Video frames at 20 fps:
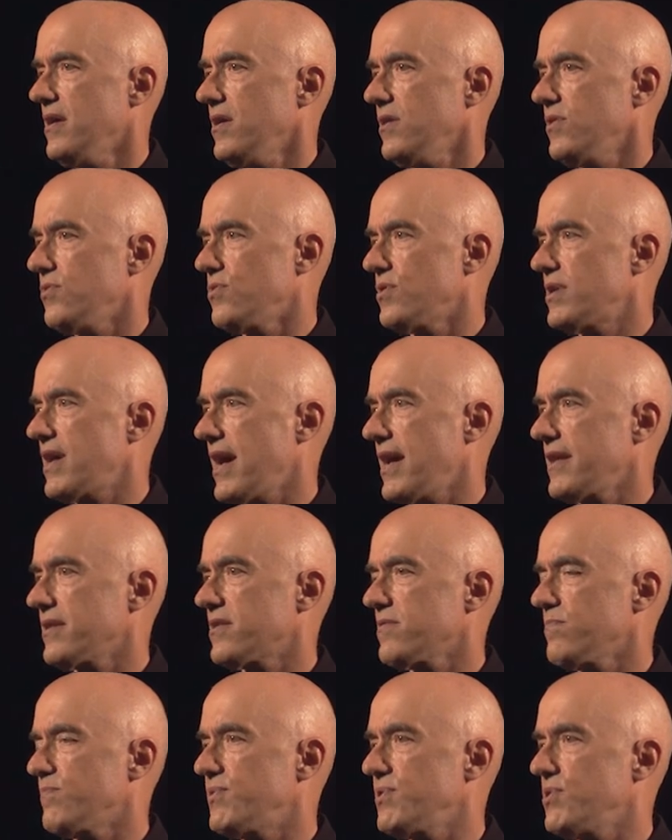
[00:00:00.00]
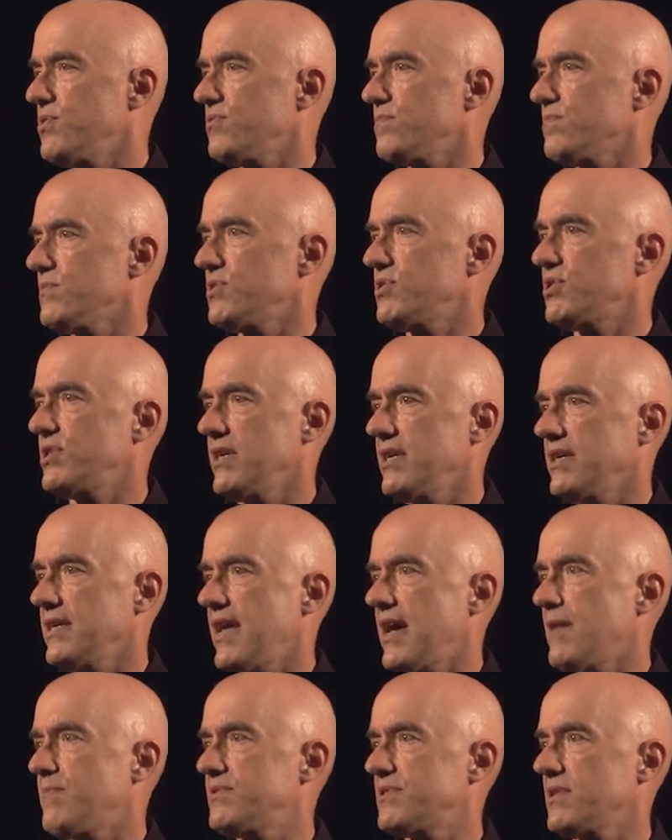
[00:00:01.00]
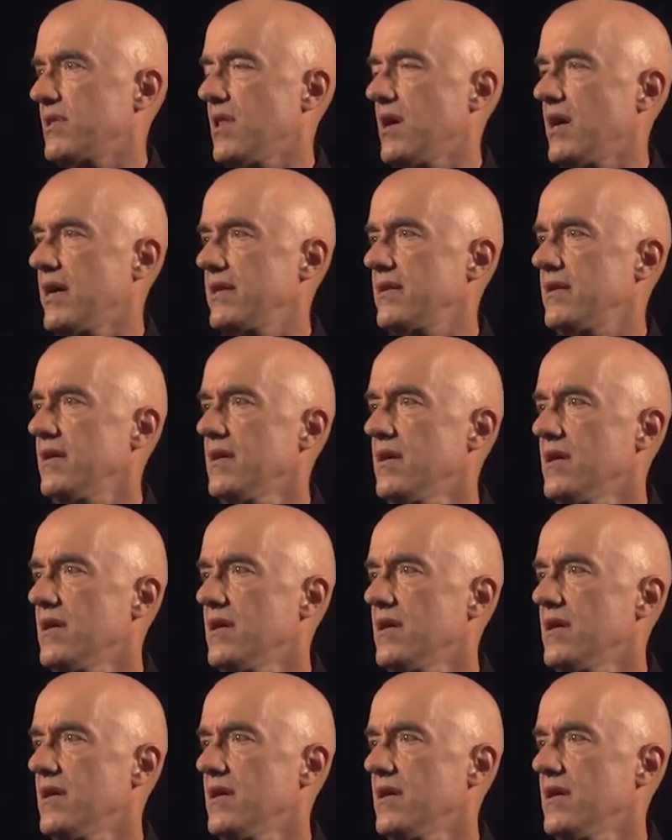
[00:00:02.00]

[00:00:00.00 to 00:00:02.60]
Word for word: you can compute machine epsilon